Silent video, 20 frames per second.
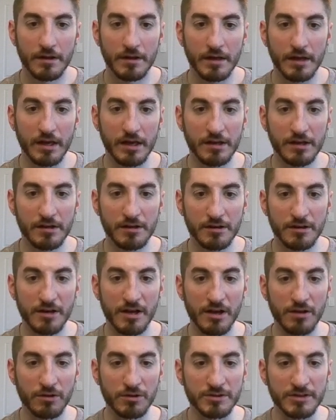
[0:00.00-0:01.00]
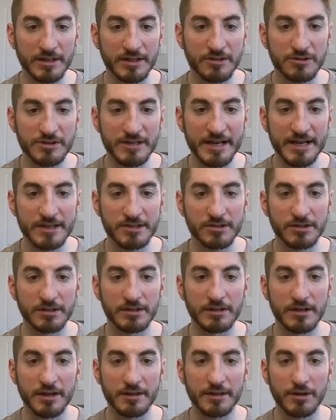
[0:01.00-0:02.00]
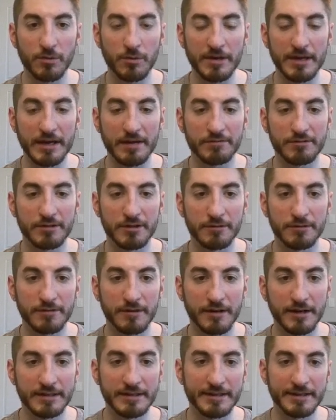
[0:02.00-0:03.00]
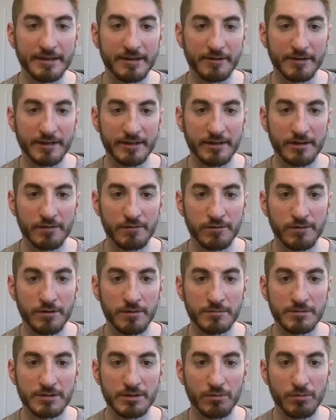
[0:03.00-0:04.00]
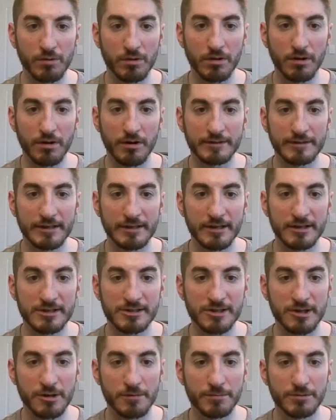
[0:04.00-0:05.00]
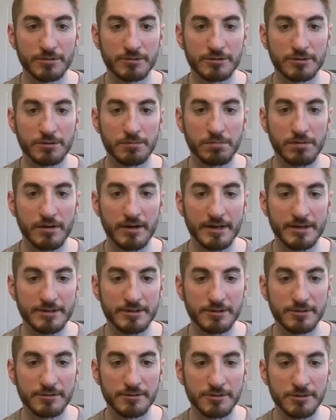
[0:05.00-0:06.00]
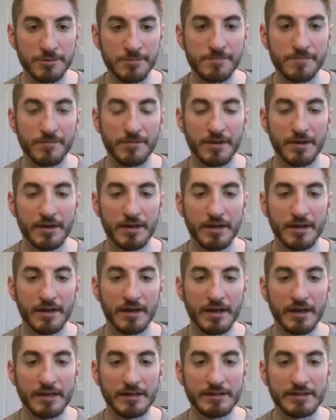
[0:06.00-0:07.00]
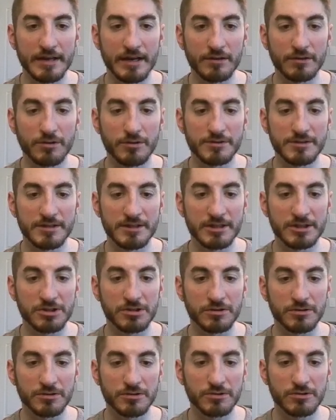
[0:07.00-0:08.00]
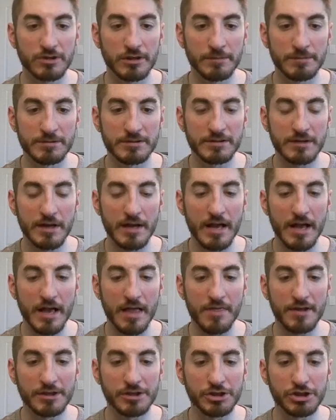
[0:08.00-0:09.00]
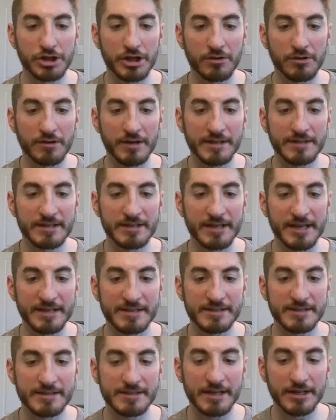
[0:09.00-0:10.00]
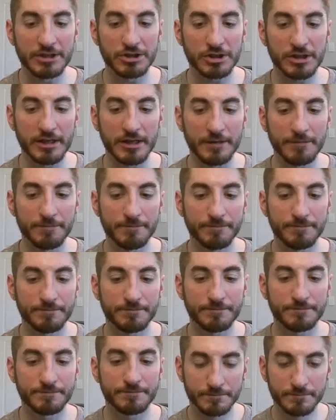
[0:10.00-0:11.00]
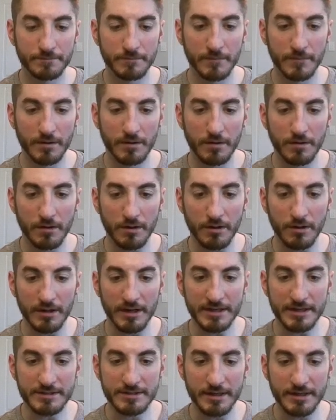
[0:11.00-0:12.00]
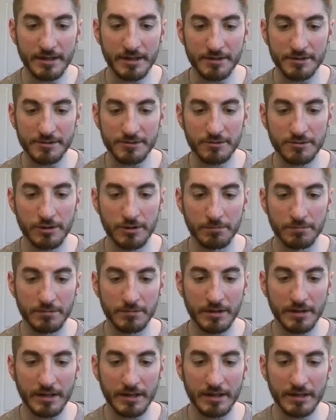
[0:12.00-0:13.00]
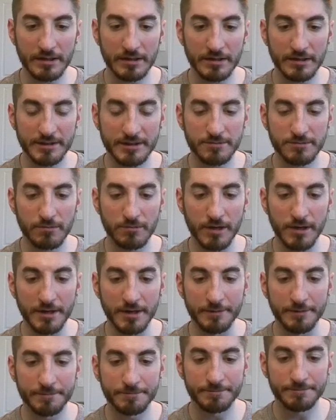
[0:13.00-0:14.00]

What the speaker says: And it looks like there's actually nothing we have to define here. It confirms that we're logged in as our Ubuntu prox user and downloads additional scripts and then generates an SSH key. I'll exit out of the script and let's run it.